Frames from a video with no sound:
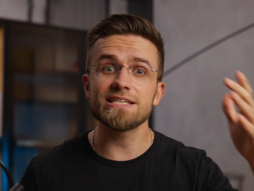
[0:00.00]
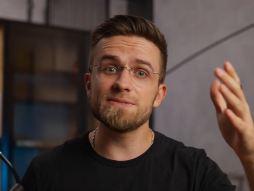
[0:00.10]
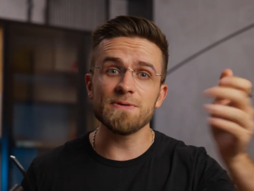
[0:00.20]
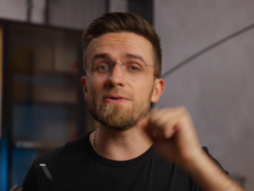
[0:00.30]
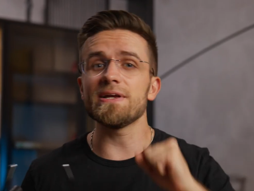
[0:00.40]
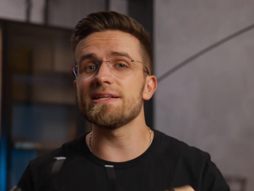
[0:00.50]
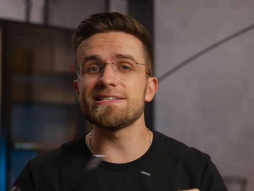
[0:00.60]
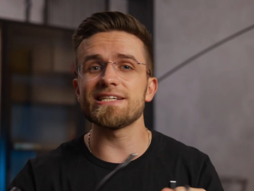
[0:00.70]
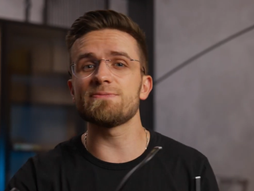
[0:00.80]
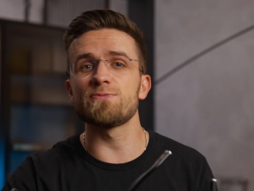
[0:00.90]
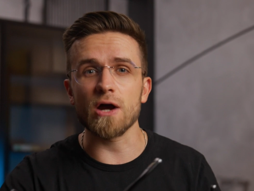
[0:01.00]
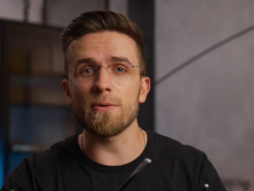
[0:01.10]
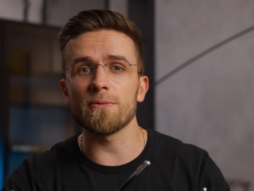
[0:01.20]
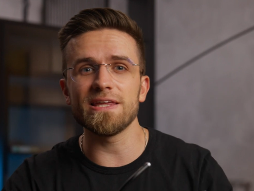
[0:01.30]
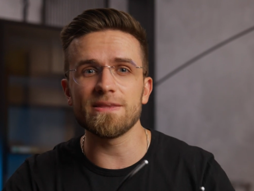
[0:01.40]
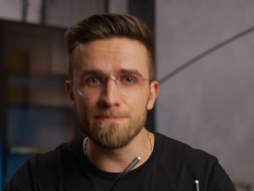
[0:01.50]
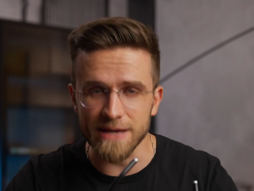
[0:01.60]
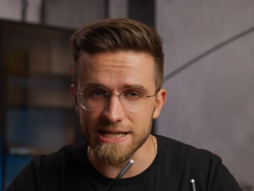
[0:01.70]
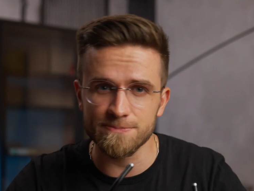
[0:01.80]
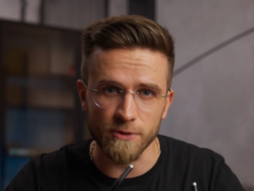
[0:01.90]
experience is probably the
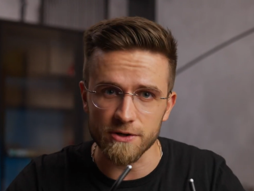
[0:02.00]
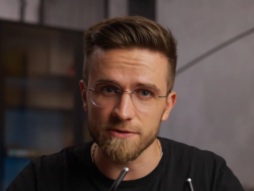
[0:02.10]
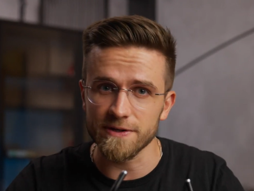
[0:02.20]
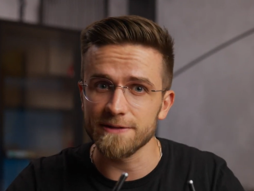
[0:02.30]
best part of